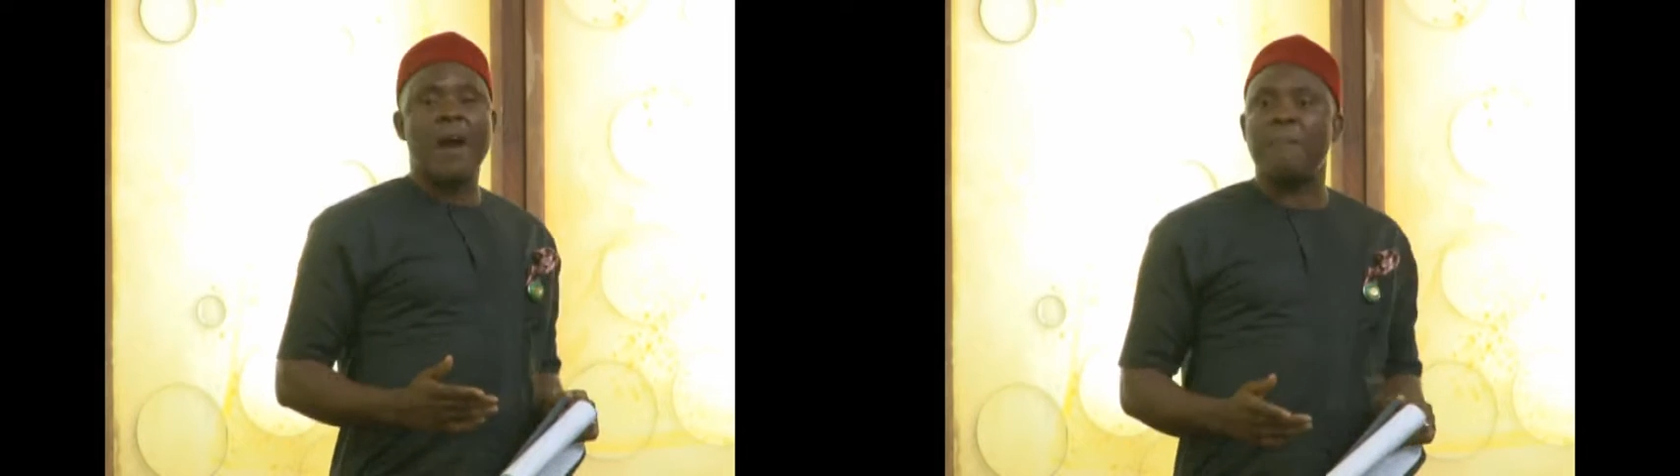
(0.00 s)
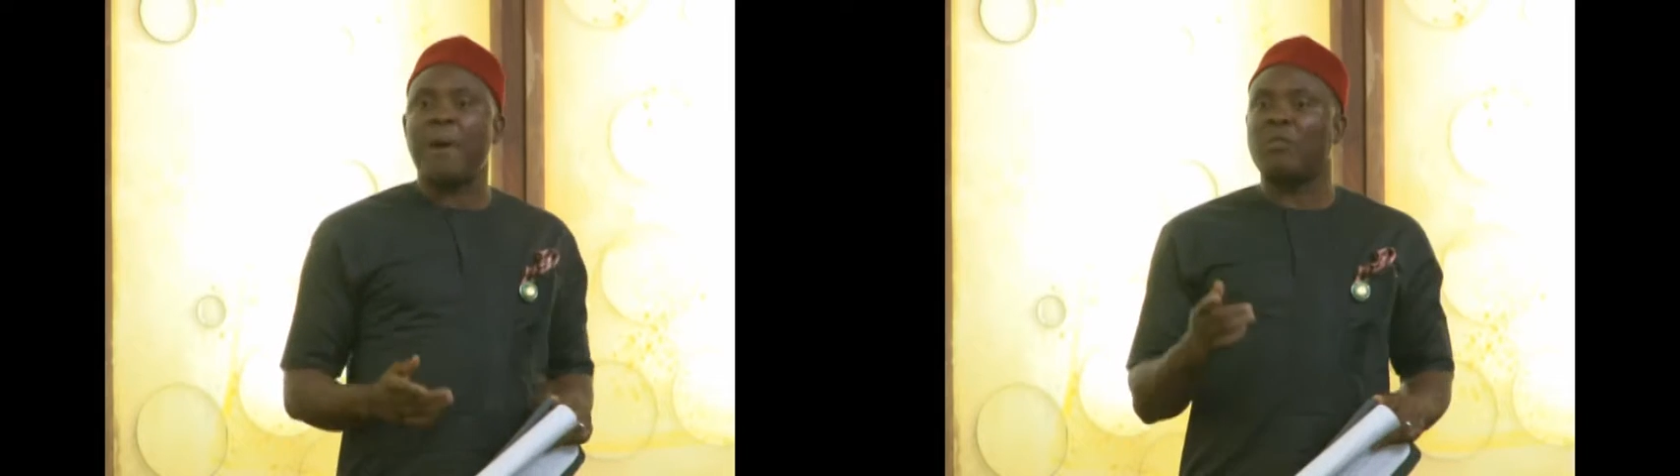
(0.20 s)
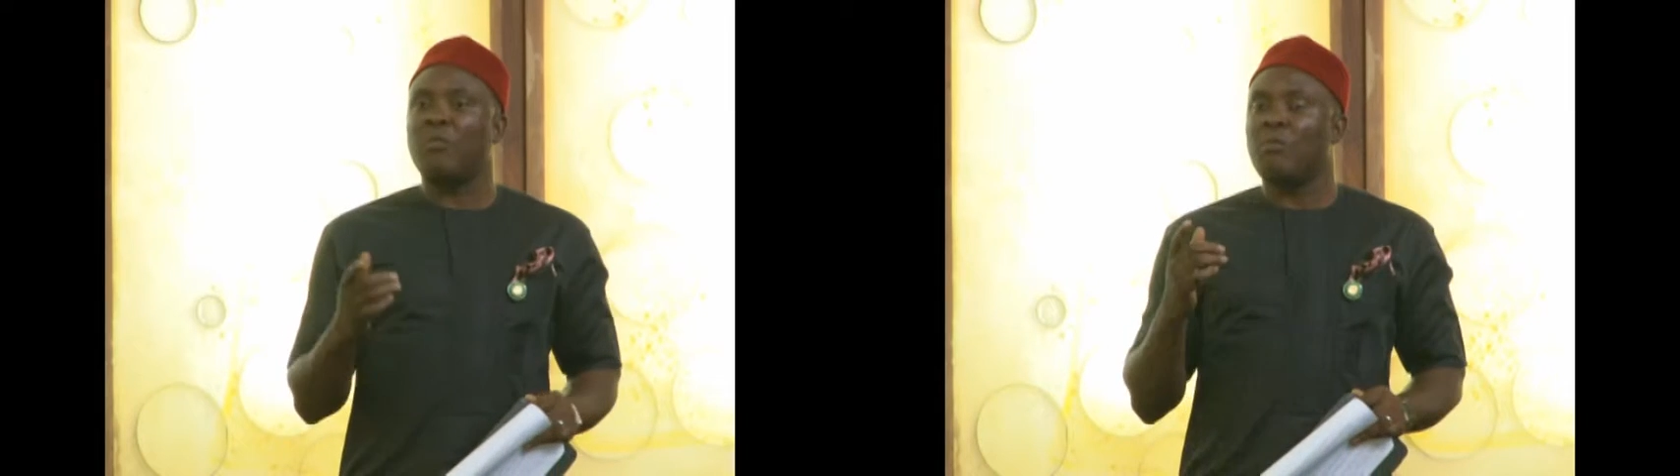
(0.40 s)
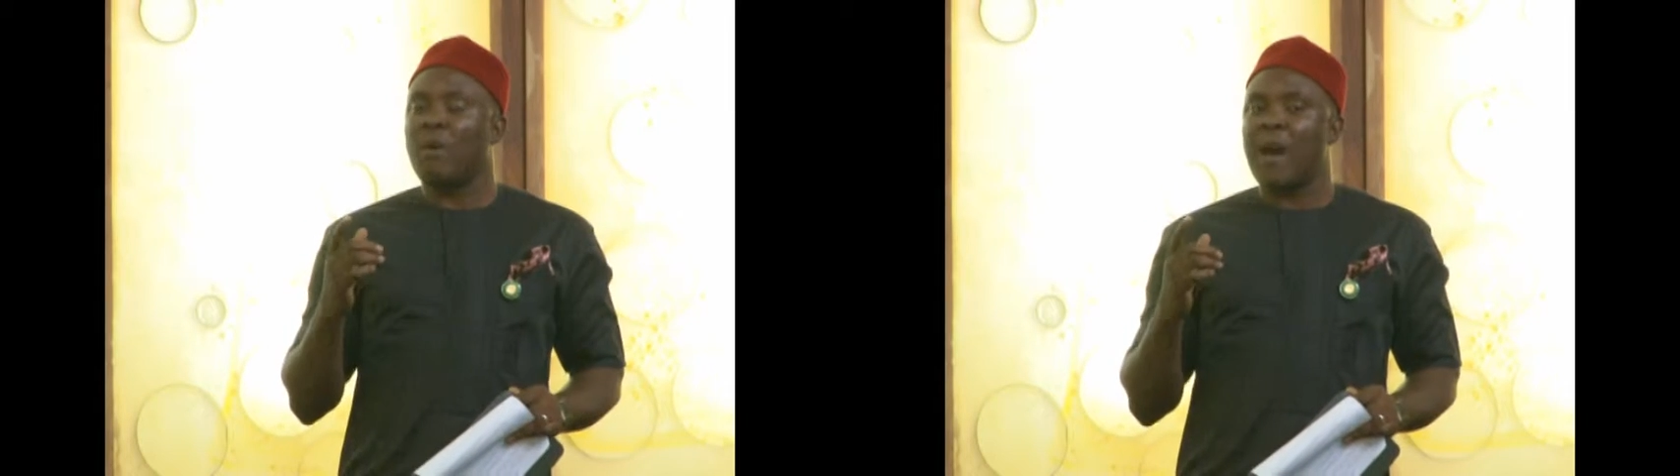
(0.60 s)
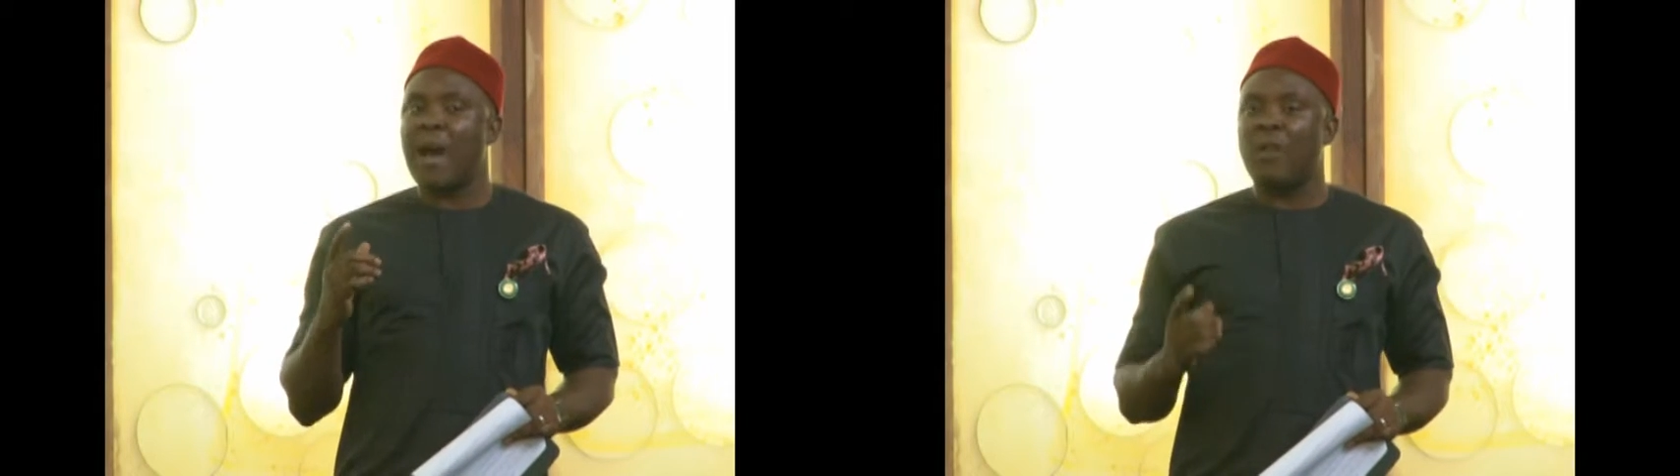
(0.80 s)

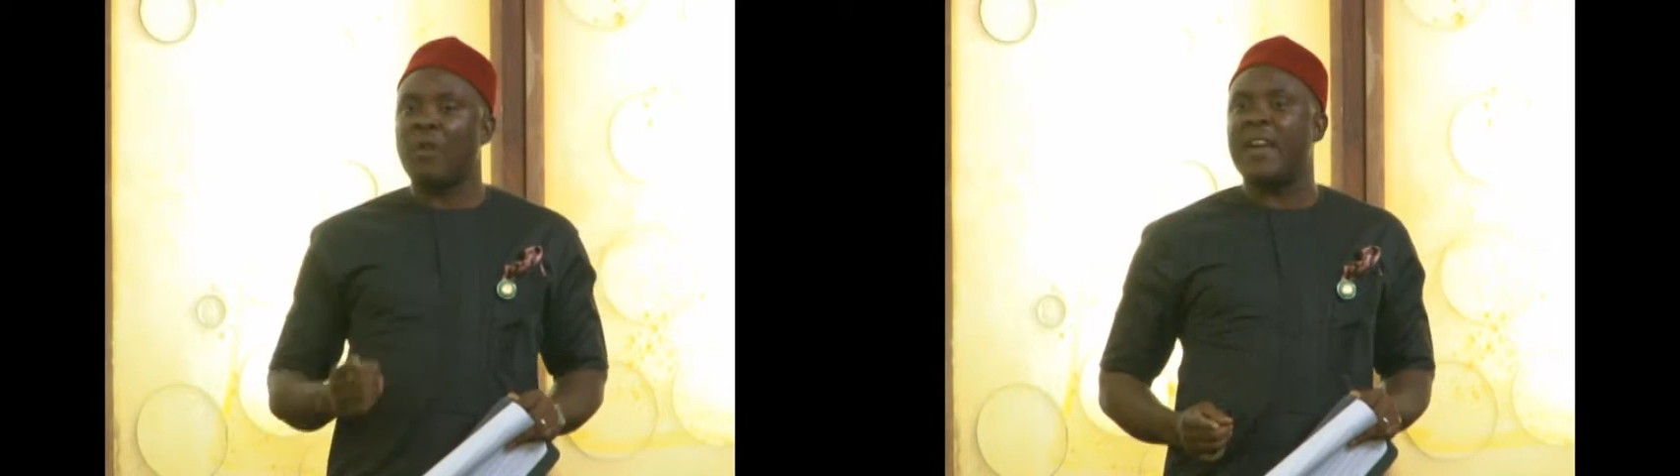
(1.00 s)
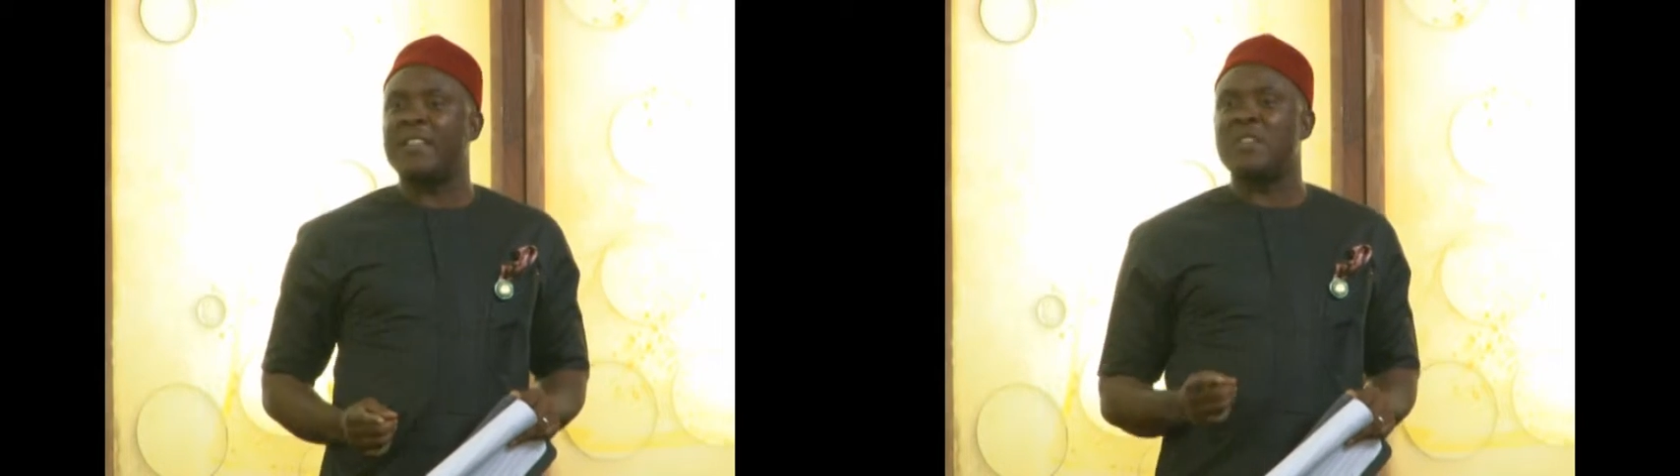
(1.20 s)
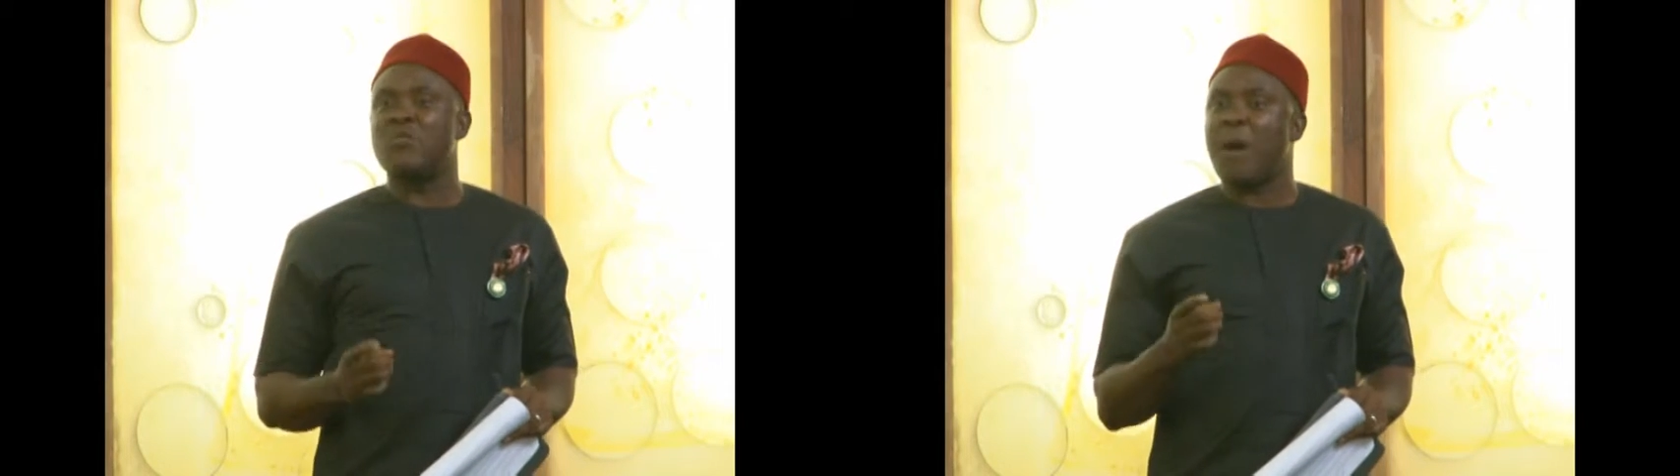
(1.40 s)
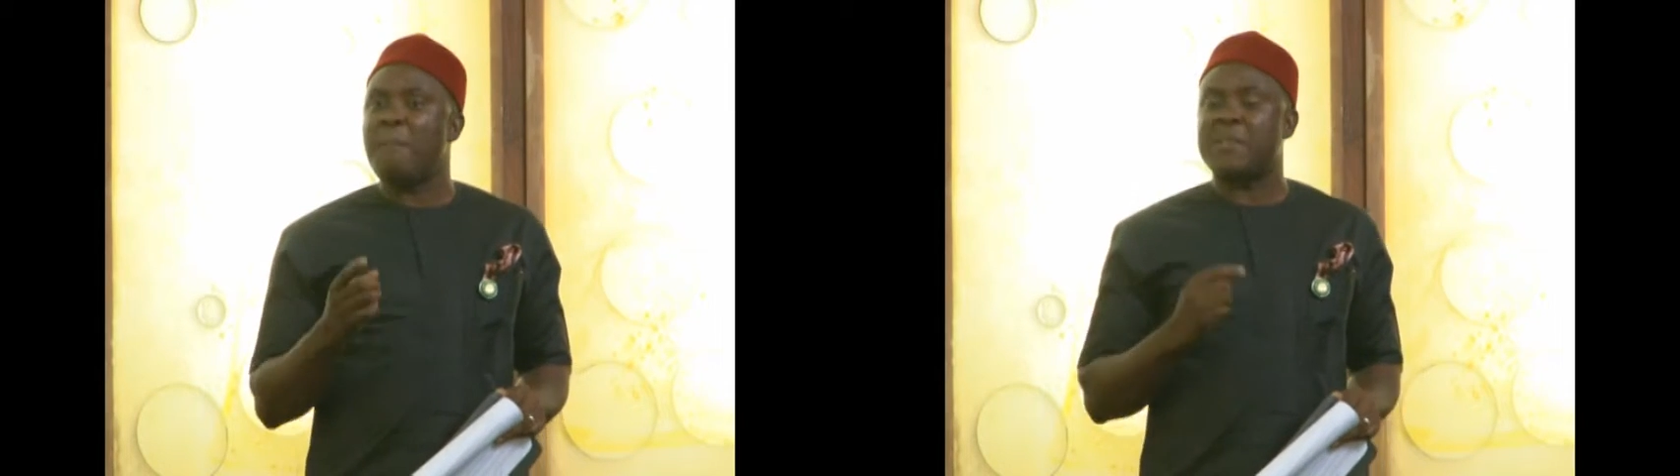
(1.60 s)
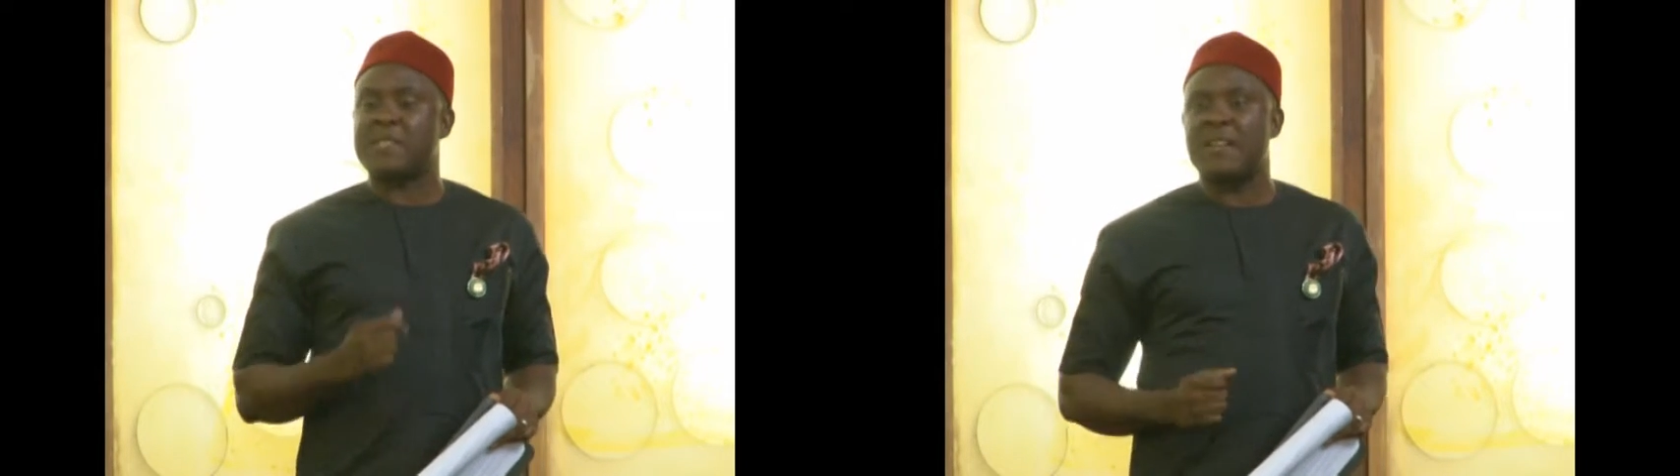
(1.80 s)
about allocating
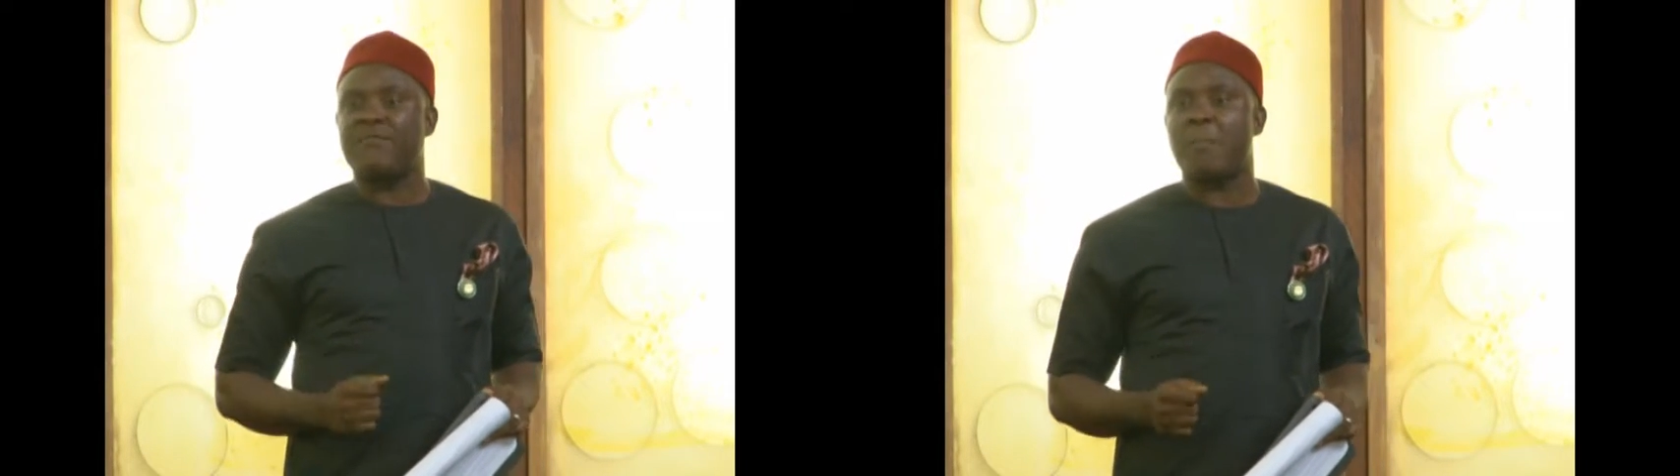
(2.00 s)
1%